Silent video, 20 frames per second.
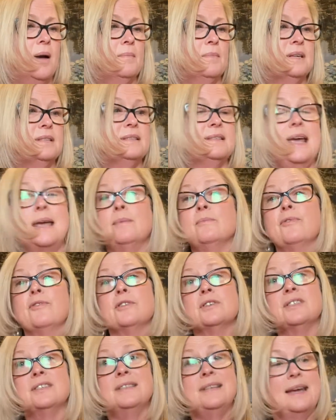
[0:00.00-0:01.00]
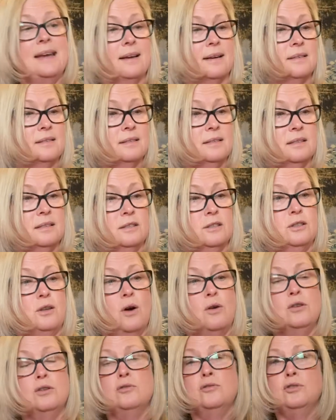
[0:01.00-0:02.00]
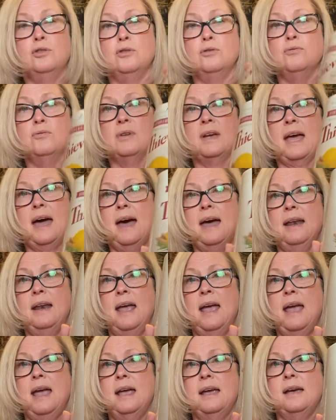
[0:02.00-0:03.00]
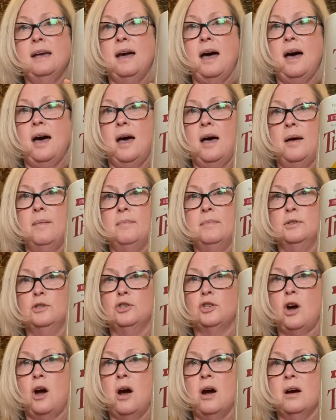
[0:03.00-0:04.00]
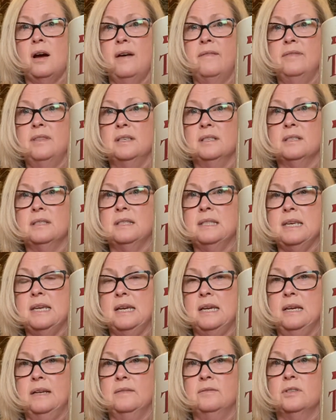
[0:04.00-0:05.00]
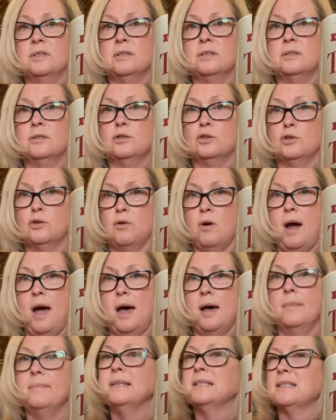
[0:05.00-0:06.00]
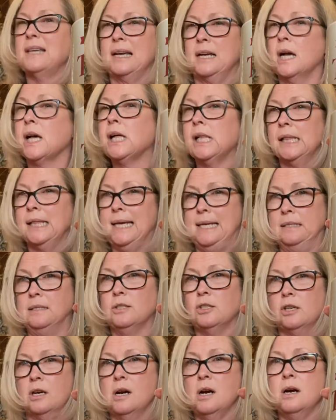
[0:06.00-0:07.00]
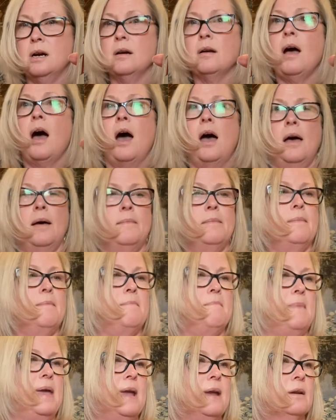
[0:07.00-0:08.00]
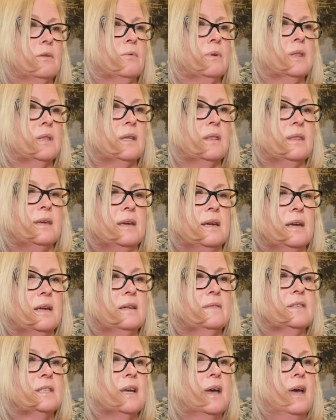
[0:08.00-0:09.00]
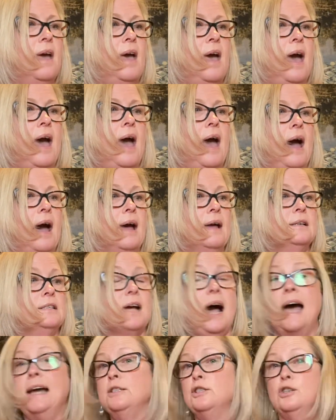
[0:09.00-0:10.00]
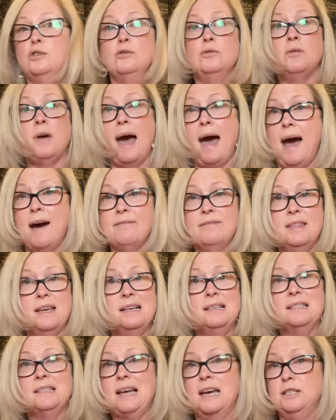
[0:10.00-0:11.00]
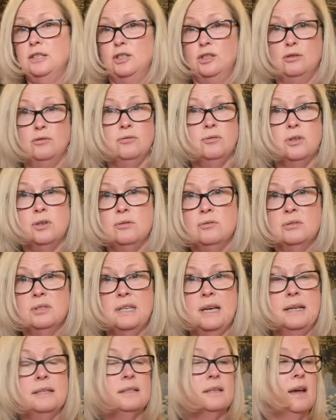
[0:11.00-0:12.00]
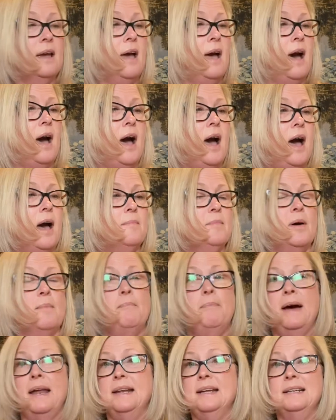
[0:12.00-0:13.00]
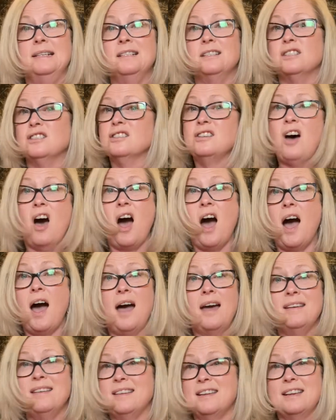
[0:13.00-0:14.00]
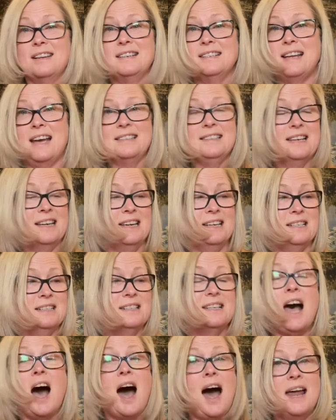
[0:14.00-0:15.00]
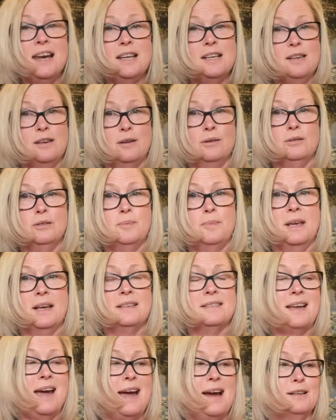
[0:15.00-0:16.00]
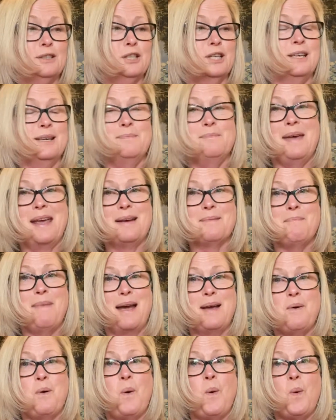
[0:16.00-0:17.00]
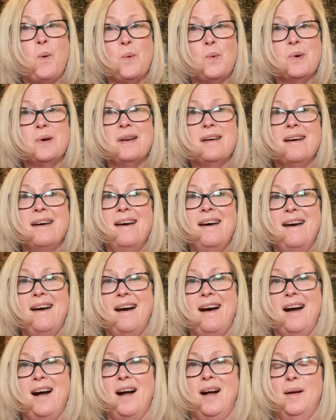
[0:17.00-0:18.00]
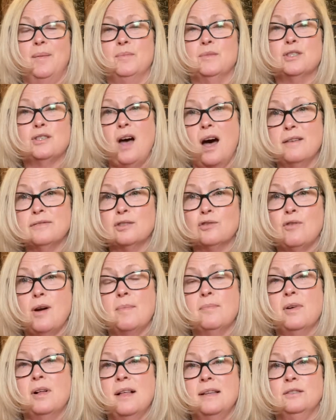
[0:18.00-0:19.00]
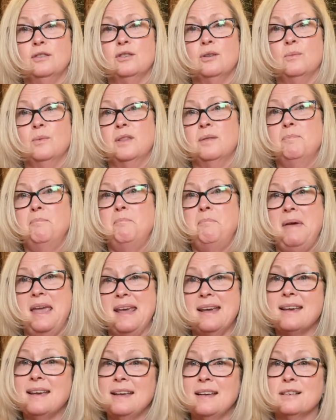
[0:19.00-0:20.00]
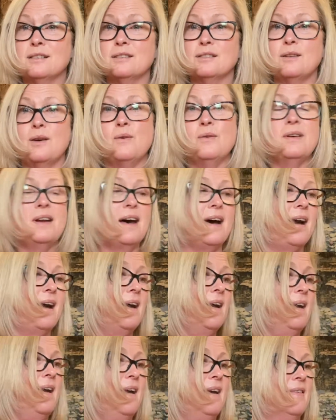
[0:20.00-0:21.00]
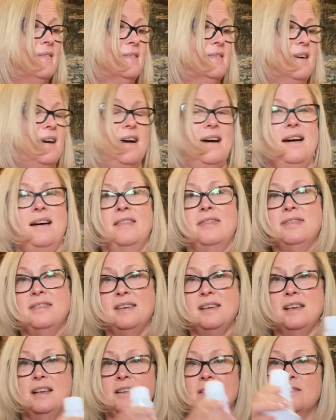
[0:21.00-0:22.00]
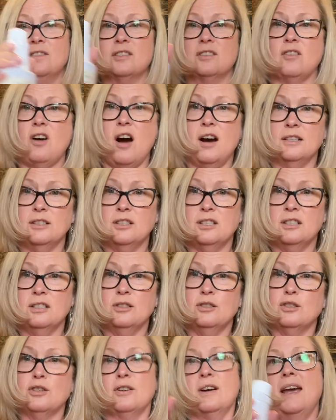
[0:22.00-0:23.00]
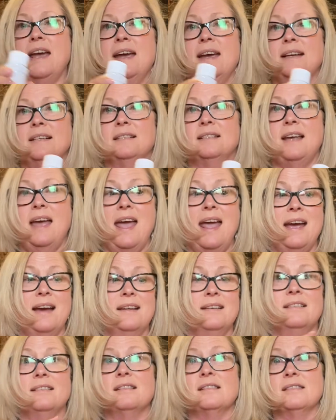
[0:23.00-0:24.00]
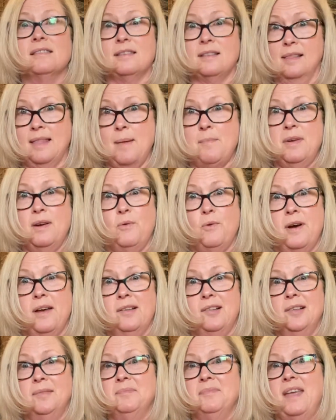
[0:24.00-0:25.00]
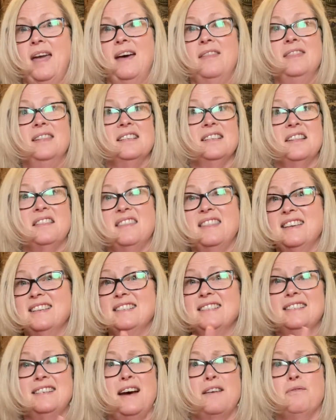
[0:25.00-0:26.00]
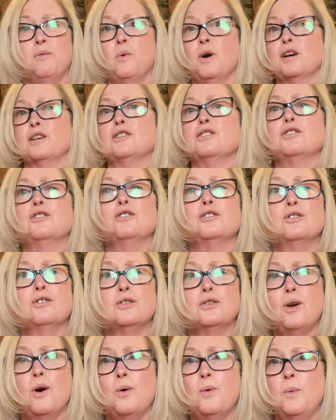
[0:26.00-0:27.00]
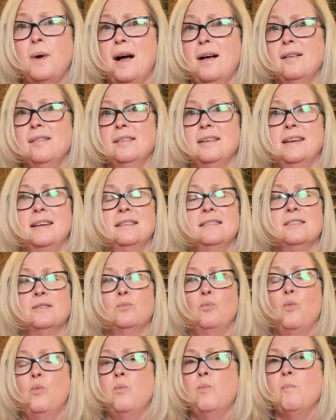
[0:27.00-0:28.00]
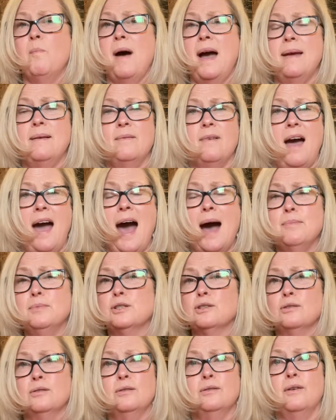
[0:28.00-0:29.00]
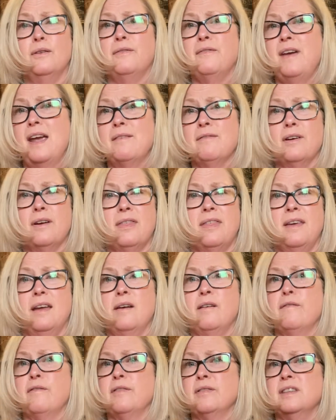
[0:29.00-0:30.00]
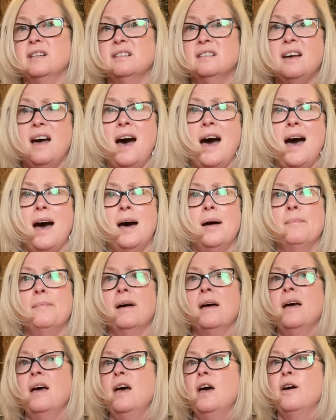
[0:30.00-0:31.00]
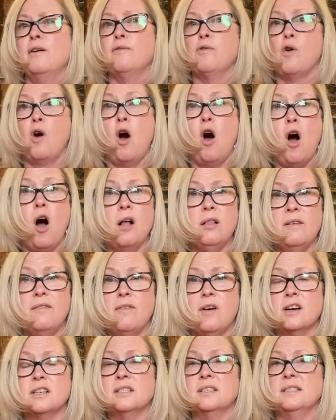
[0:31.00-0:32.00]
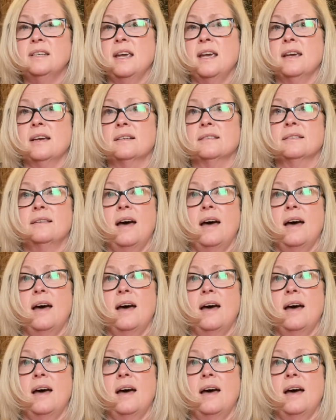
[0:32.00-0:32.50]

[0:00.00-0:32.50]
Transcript: Same for sinks. So you do get a jar of this Thieves scrub. It's like a cleanser made with the Thieves. And I do have this, I do use it, but it doesn't get a ton of use because I actually make my own soft scrub cleanser with baking soda, the Thieves concentrate, and the lemon oil. And this stuff works so well. It's my absolute favorite thing for the tub, for all of our sinks.